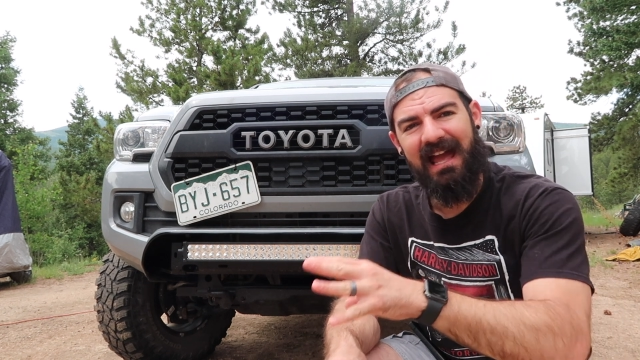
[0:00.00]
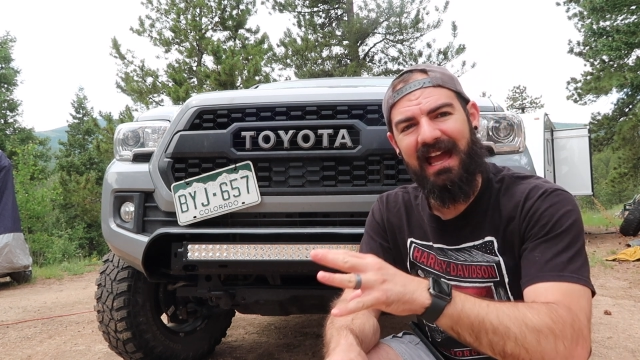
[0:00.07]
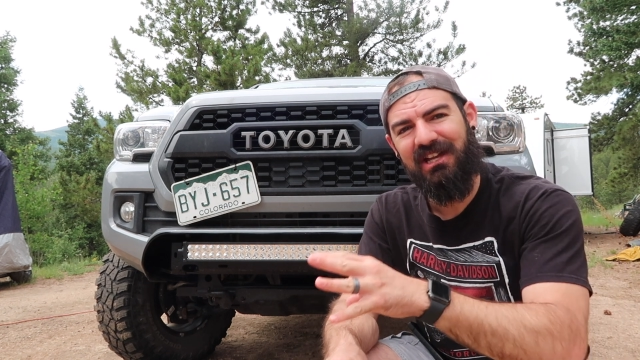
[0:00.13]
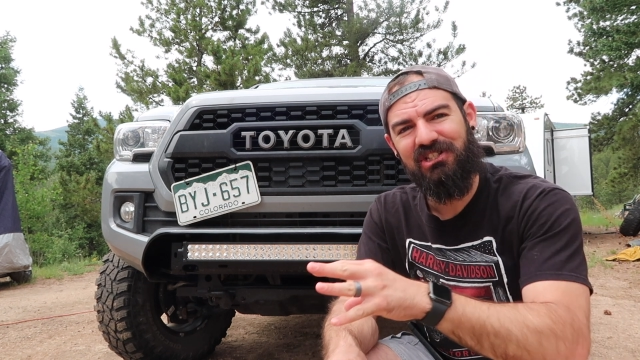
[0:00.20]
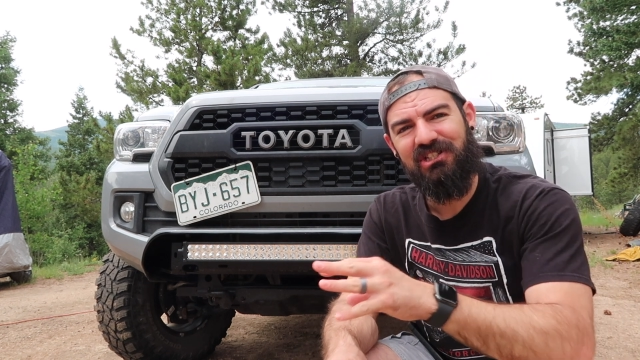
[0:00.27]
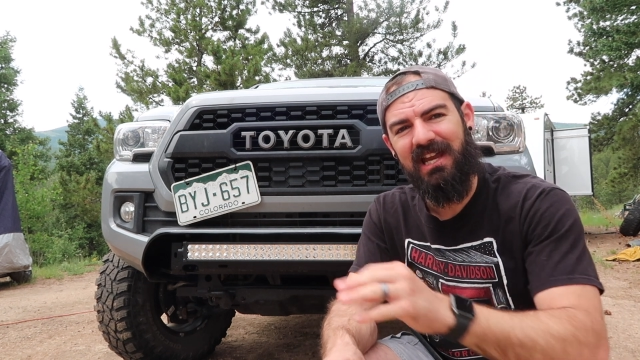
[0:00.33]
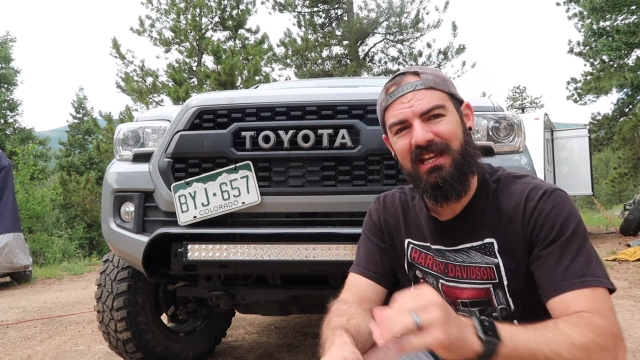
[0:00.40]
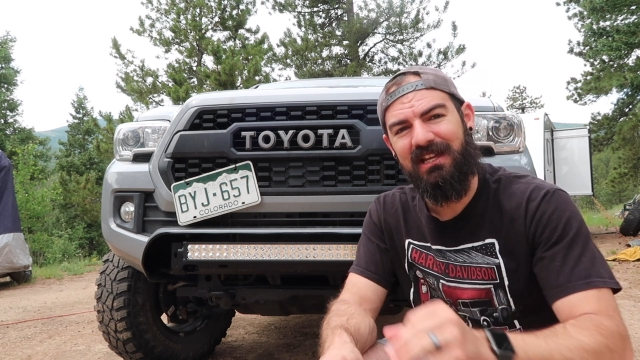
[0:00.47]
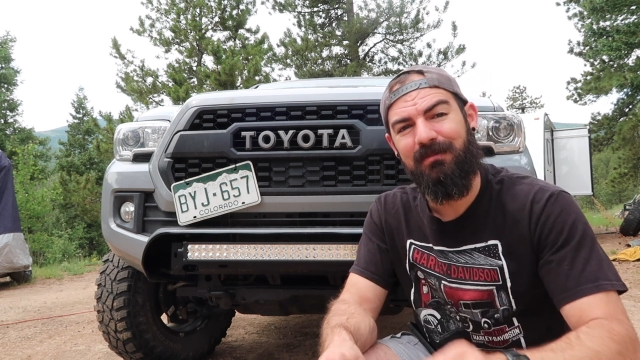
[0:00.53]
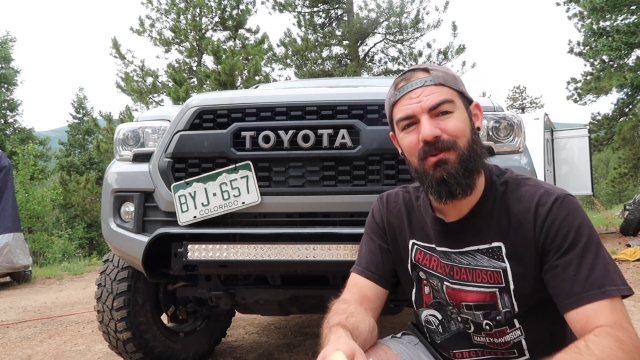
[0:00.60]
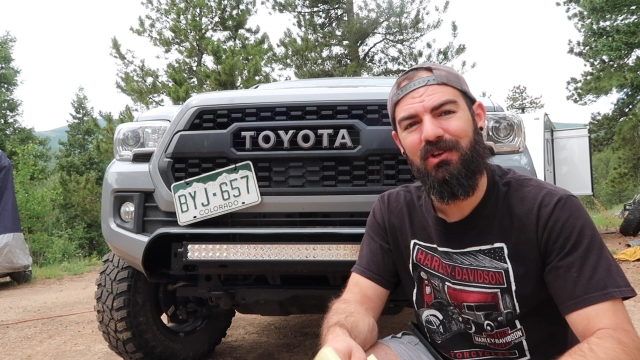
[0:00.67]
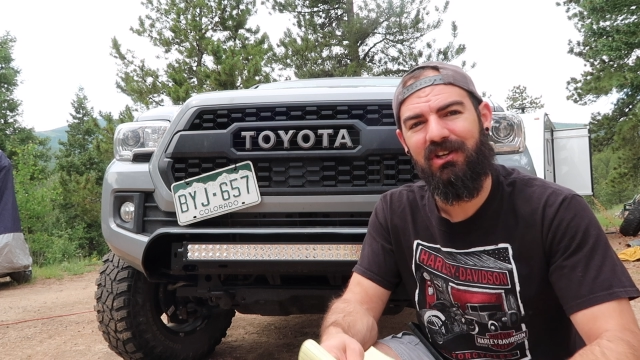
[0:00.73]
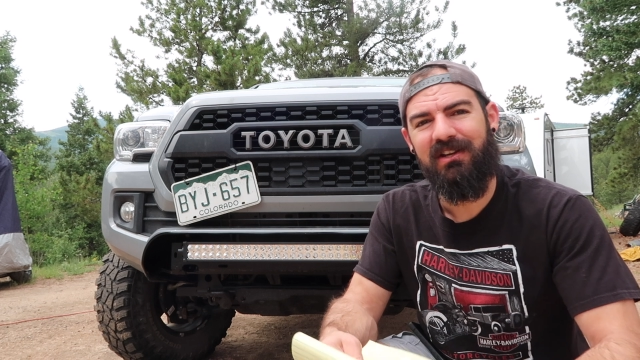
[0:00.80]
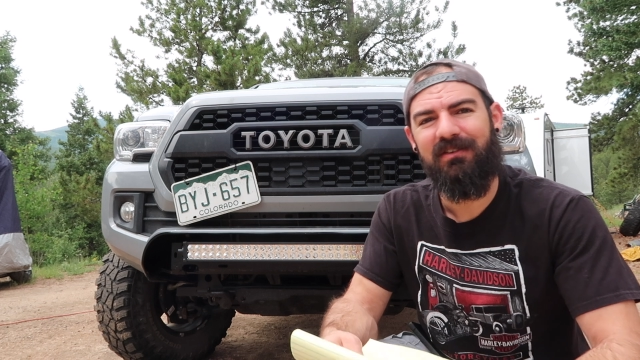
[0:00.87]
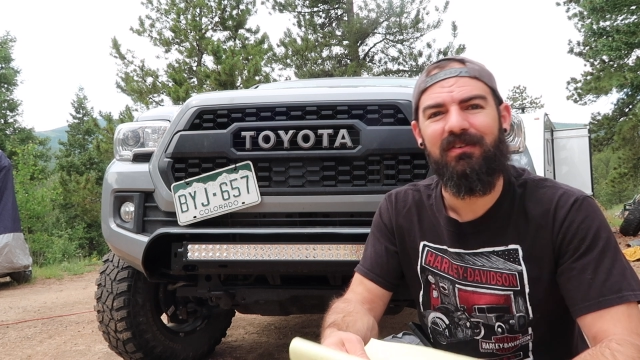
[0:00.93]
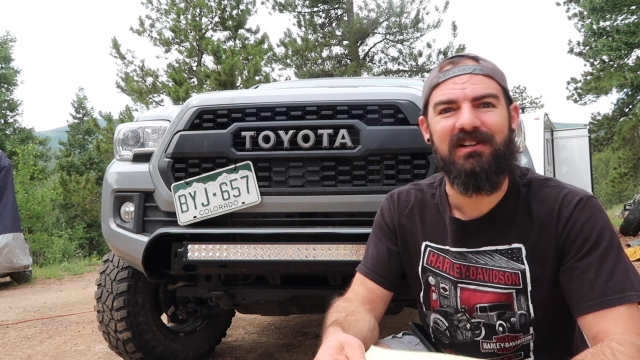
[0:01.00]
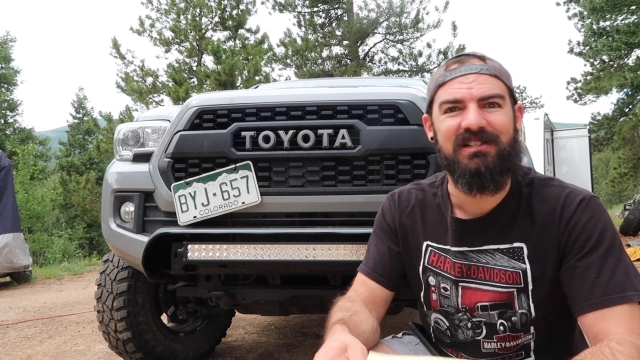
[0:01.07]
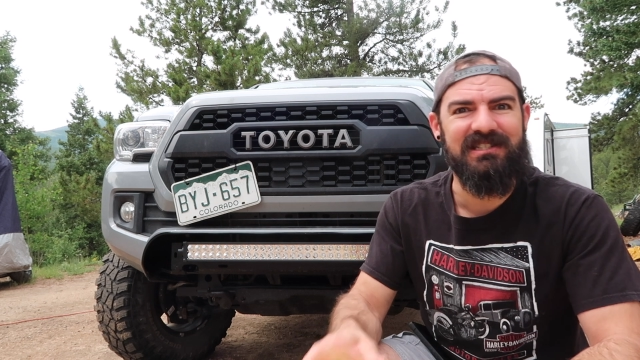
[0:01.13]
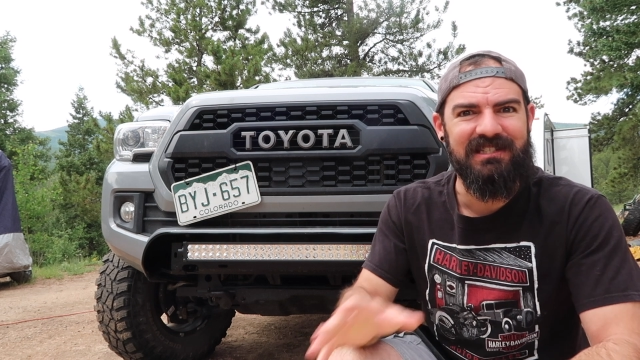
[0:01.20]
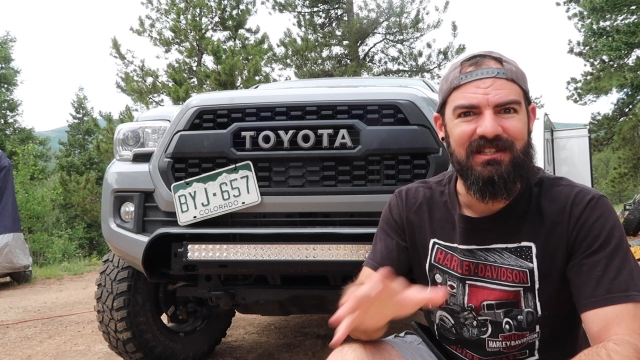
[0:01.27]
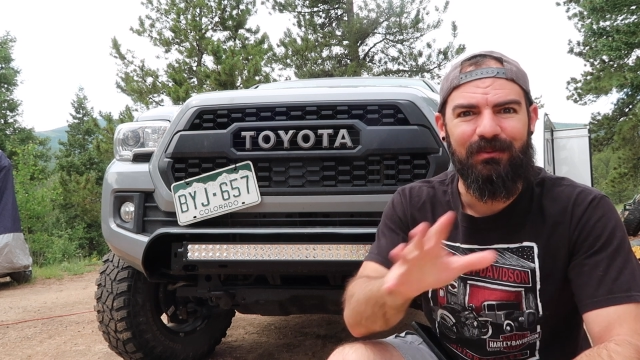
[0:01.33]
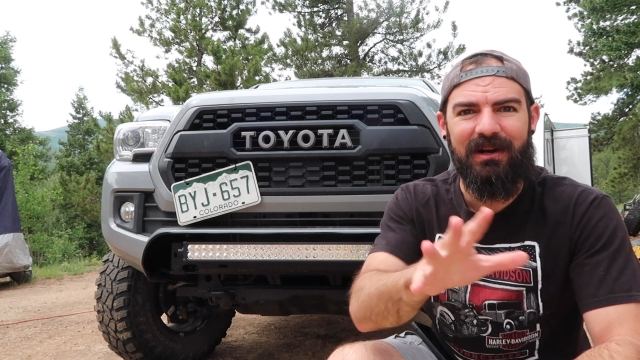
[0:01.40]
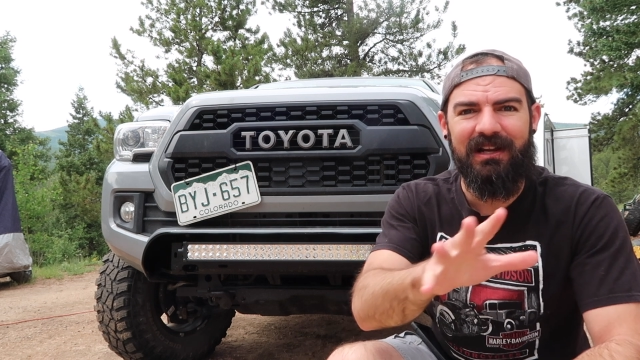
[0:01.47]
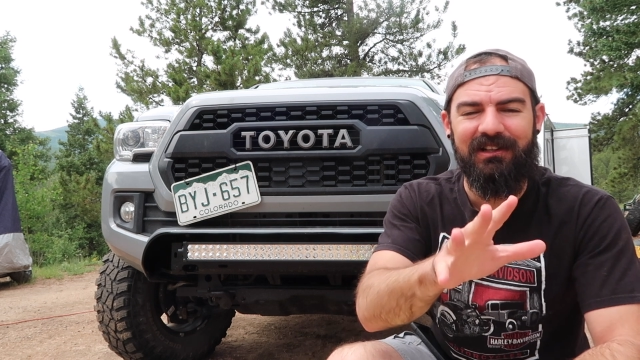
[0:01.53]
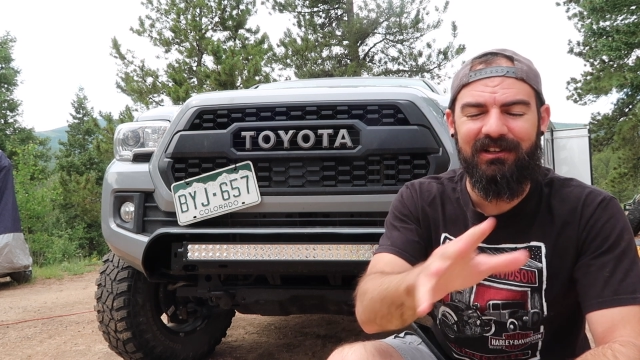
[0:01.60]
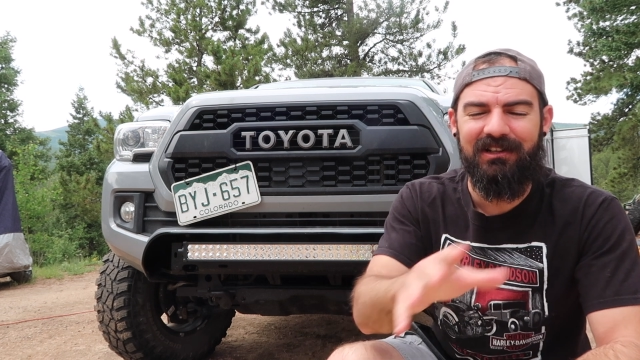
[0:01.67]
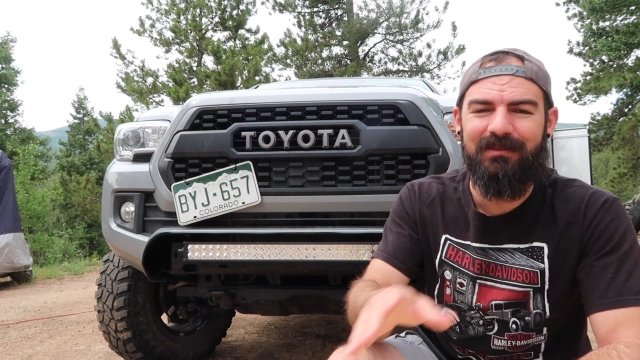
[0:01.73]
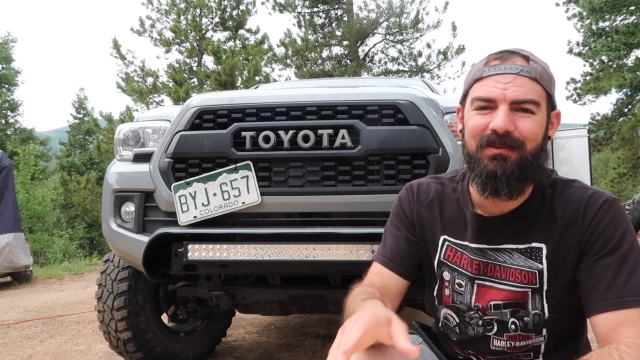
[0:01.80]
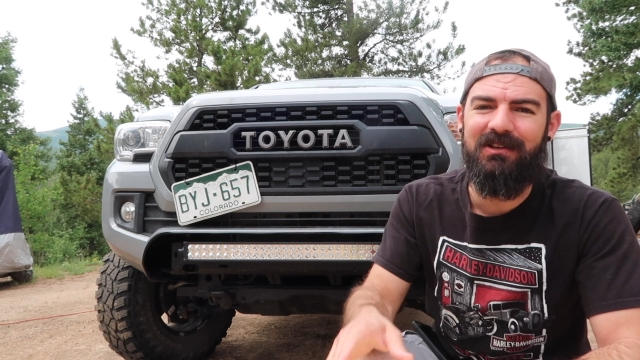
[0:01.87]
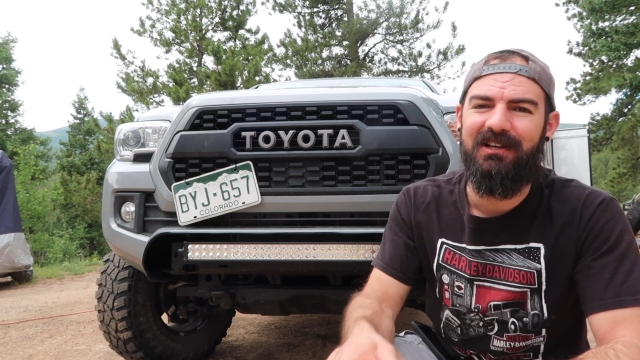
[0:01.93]
XJ community versus the
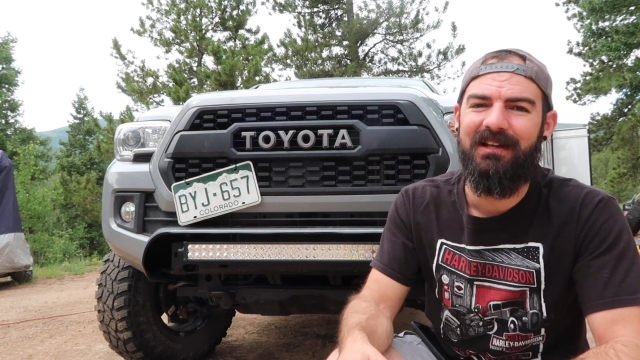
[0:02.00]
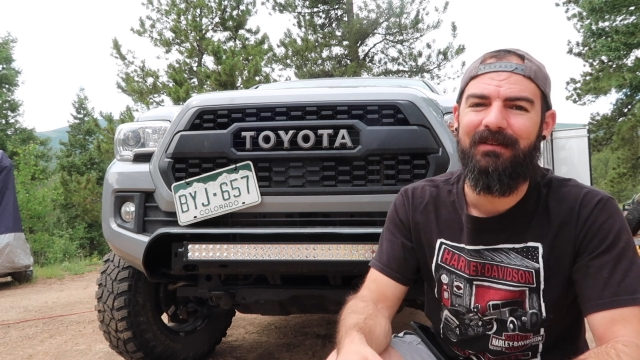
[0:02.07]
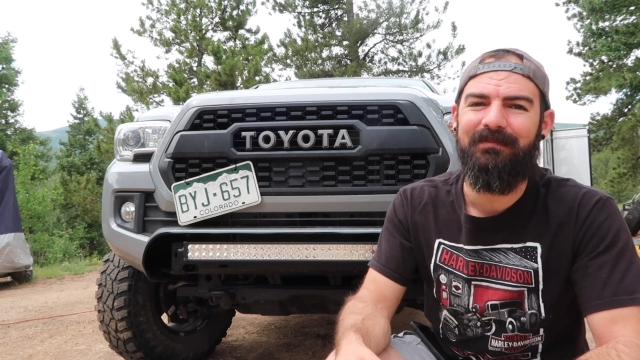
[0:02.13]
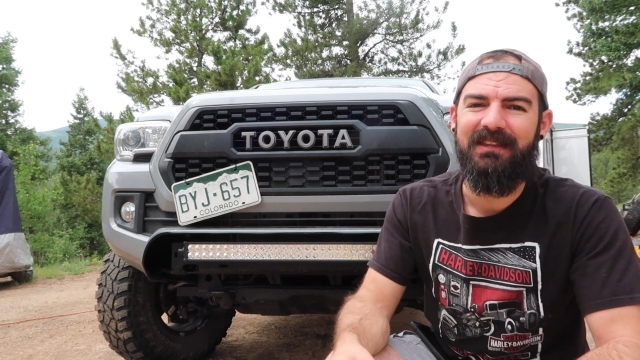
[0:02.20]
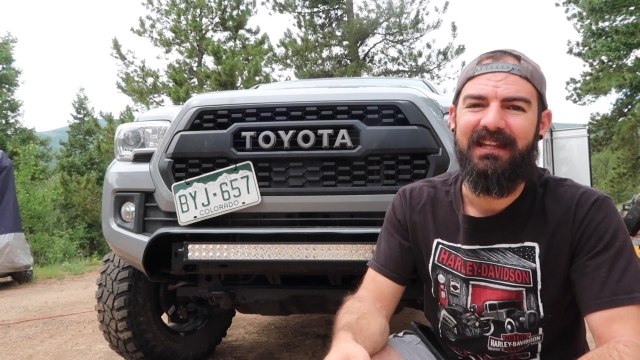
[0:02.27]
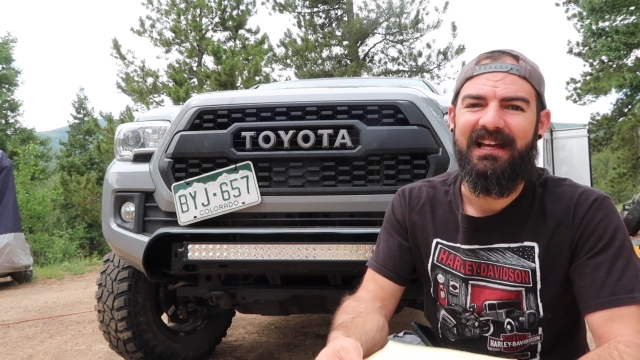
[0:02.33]
Wrangler community.